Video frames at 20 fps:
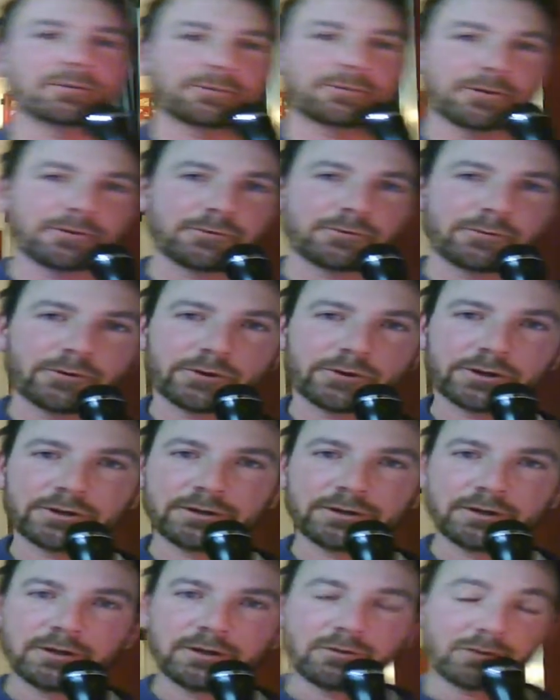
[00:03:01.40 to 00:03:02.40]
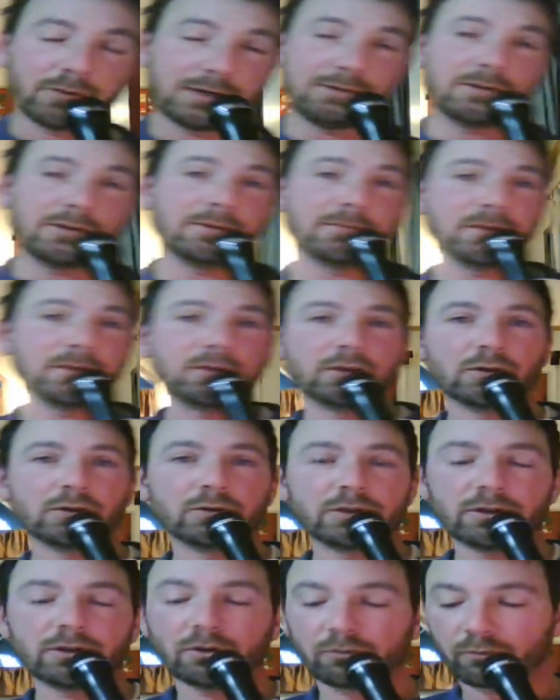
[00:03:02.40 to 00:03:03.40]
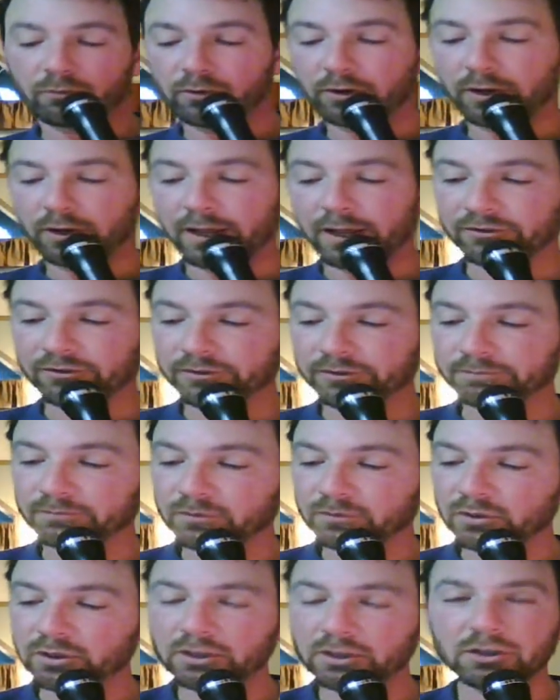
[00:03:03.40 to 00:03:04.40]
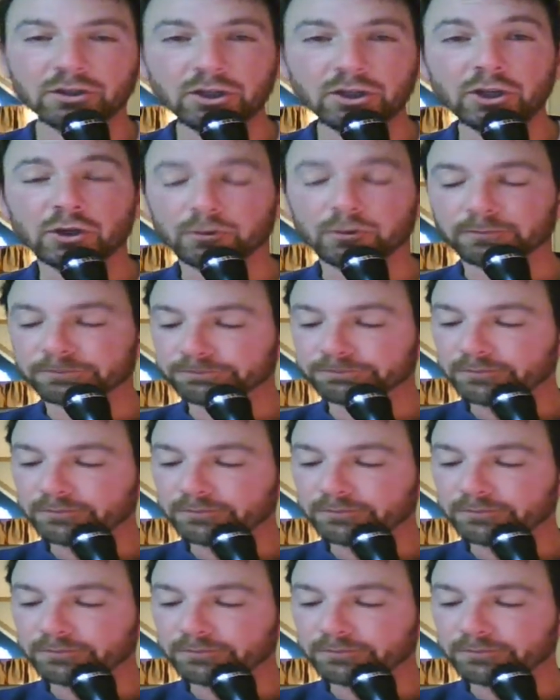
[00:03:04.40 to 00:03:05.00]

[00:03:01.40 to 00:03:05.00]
phone rooted, or even if you do and you don't realize it, you can do.